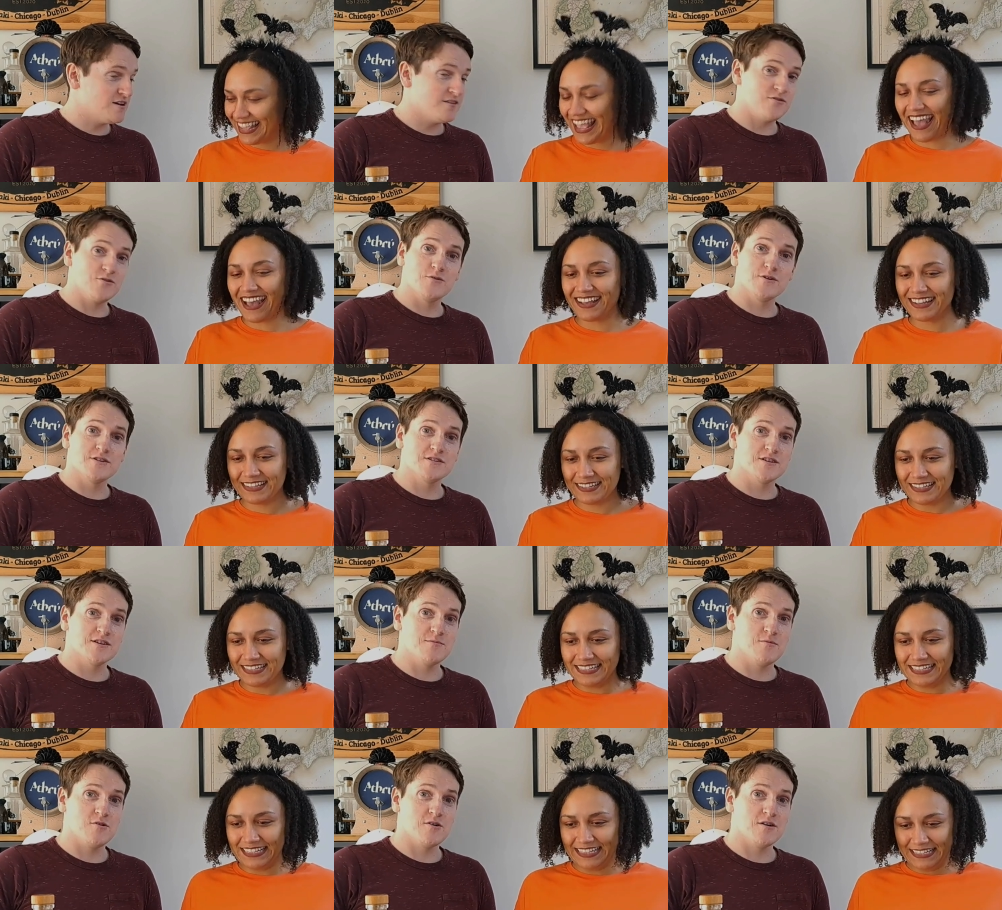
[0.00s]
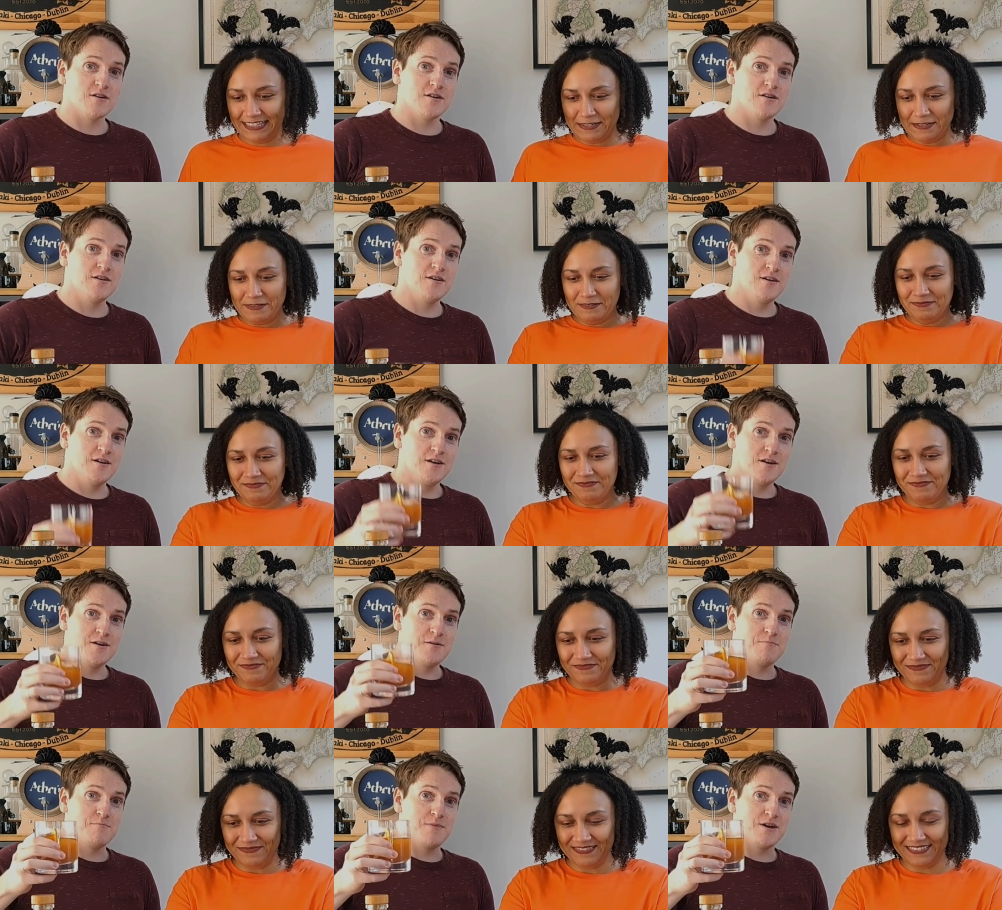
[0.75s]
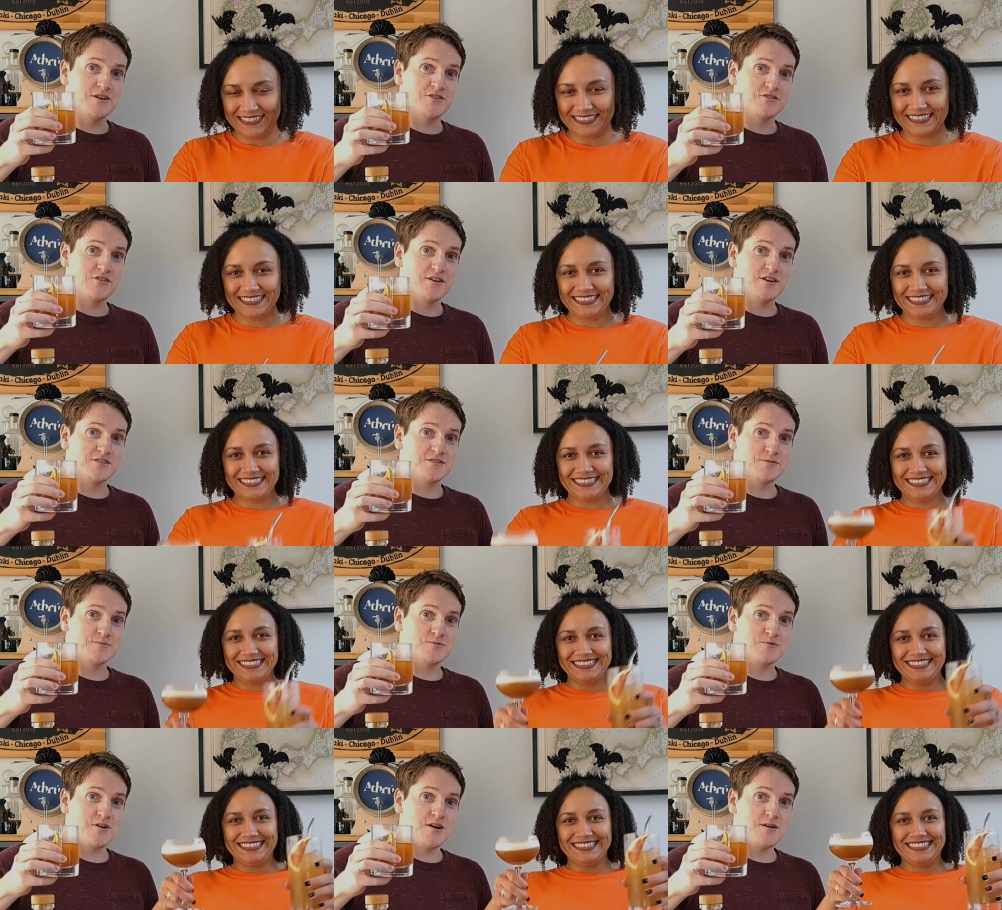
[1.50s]
Speaker 1: And yeah. if you want to see more, make sure you
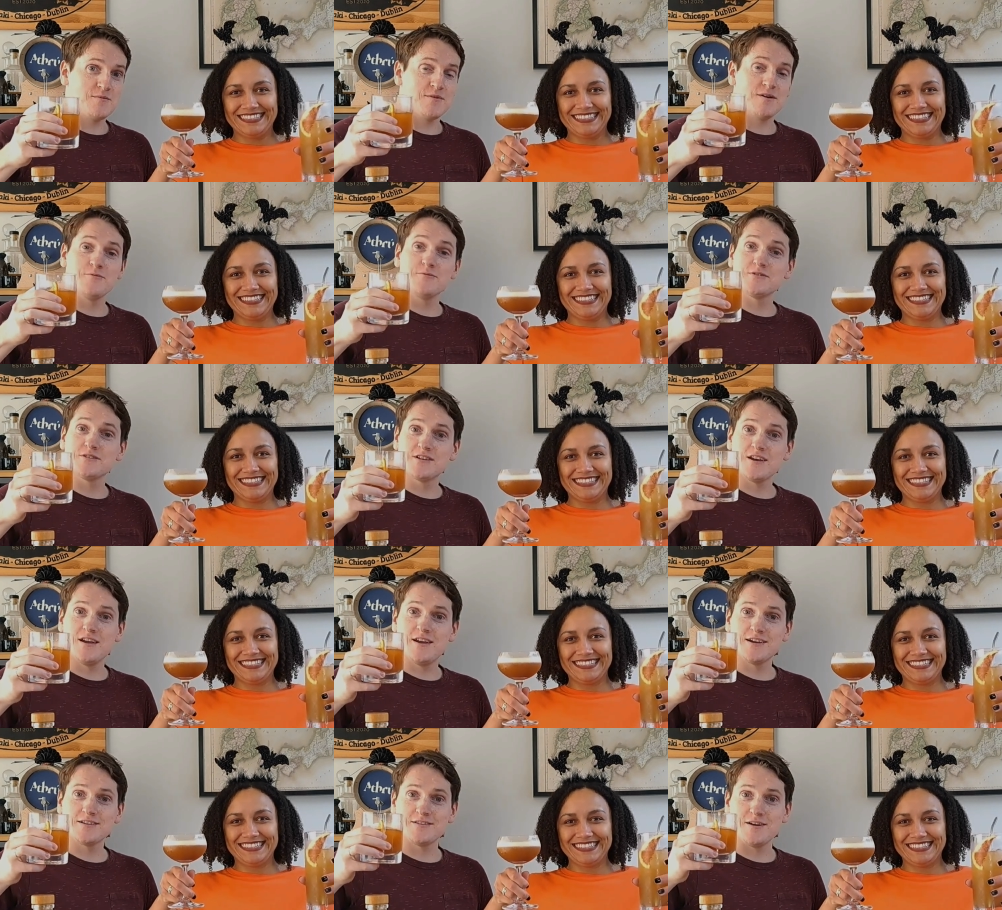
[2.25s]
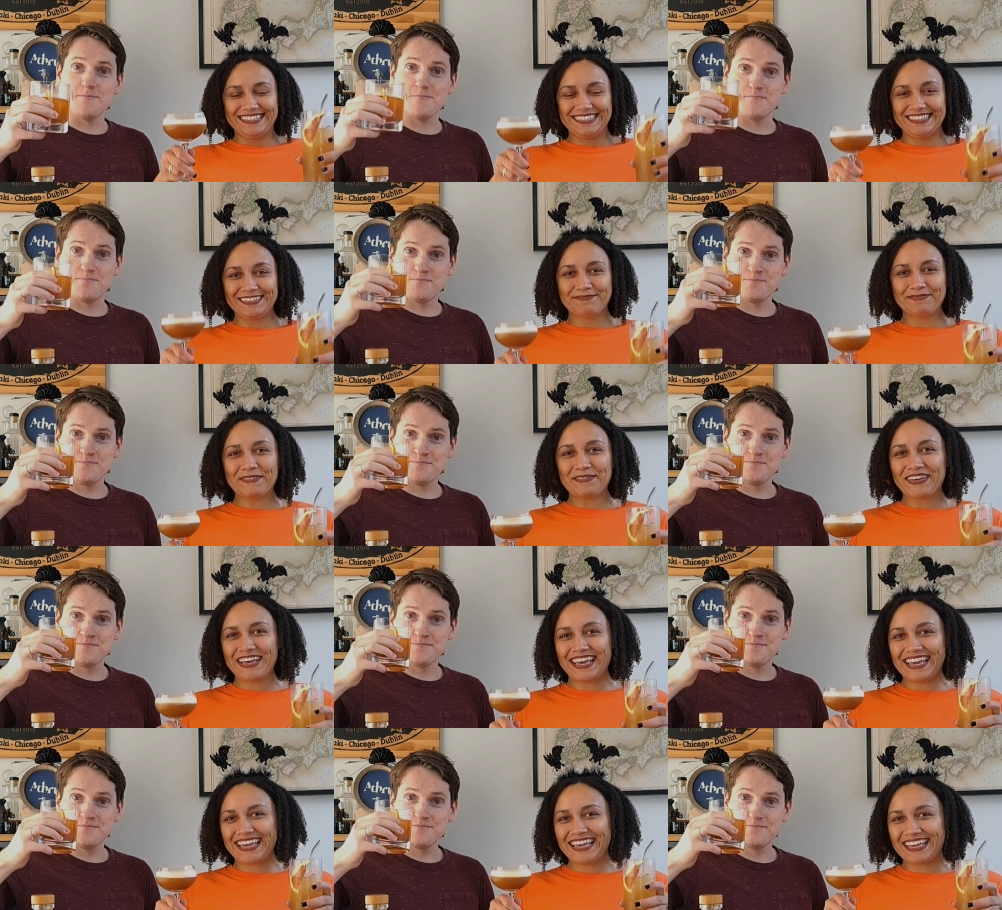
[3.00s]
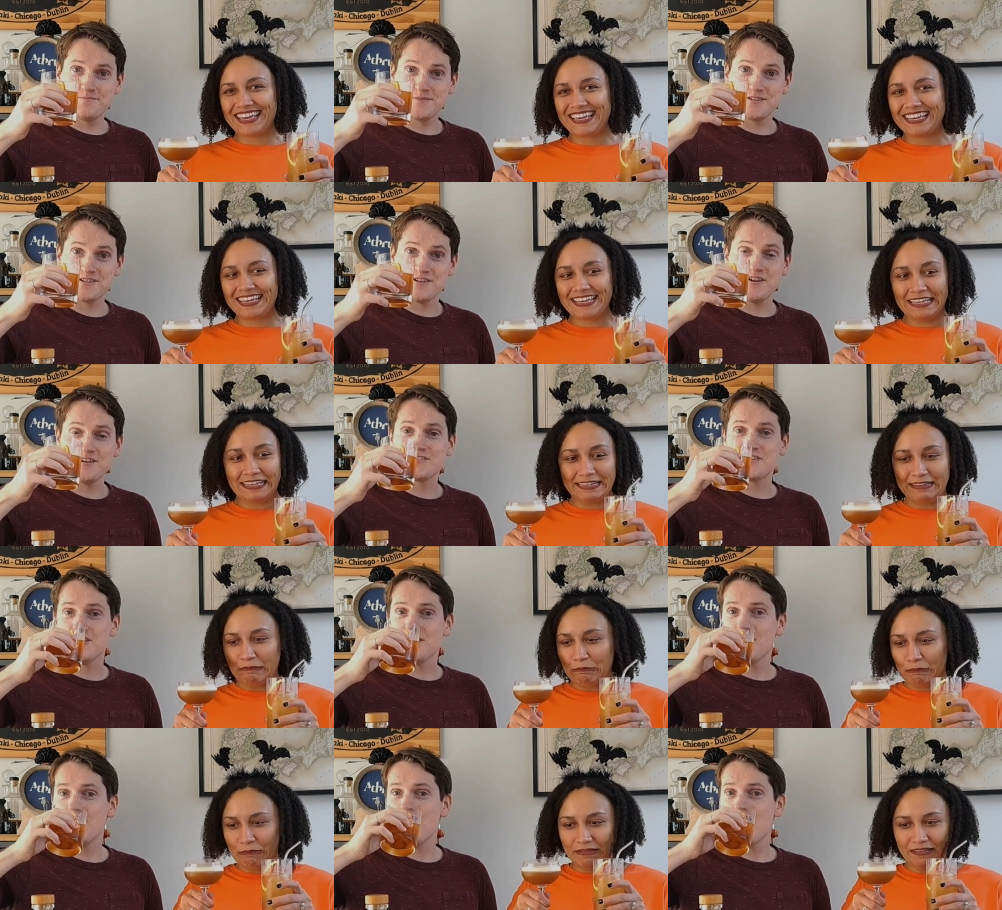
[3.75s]
hit subscribe and we'll see you next time. Bye-bye.
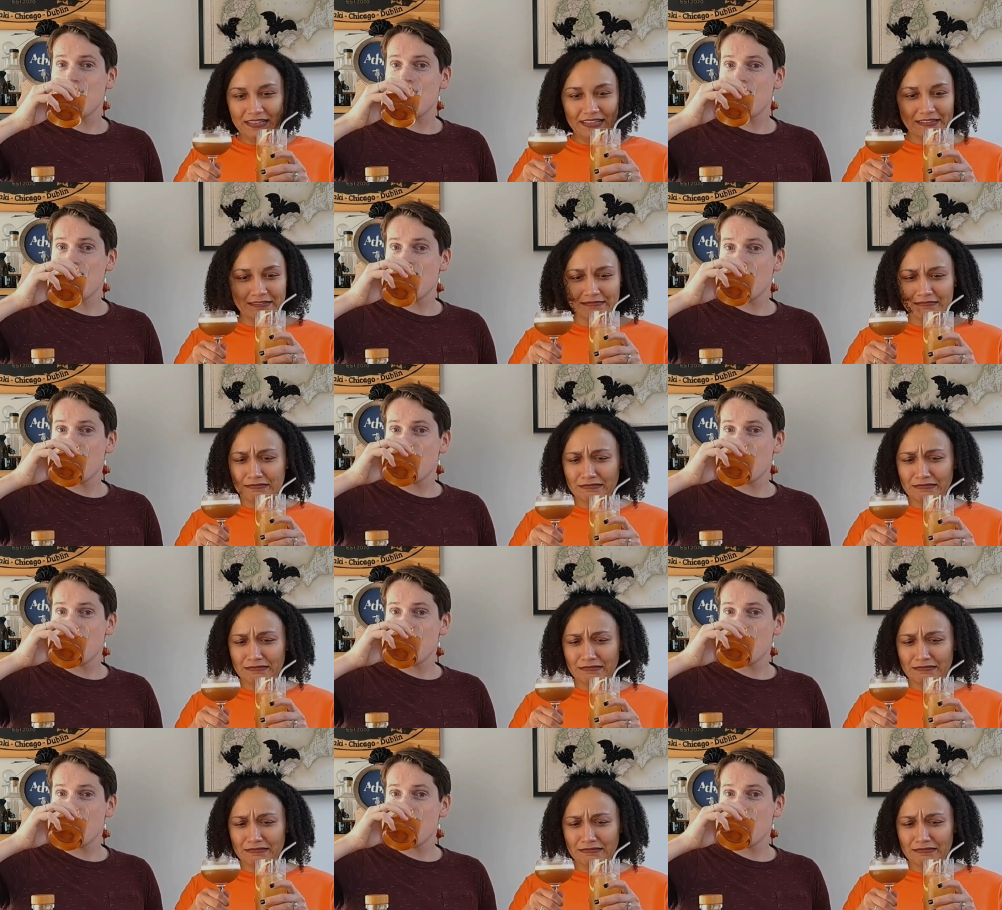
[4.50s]
Sláinte.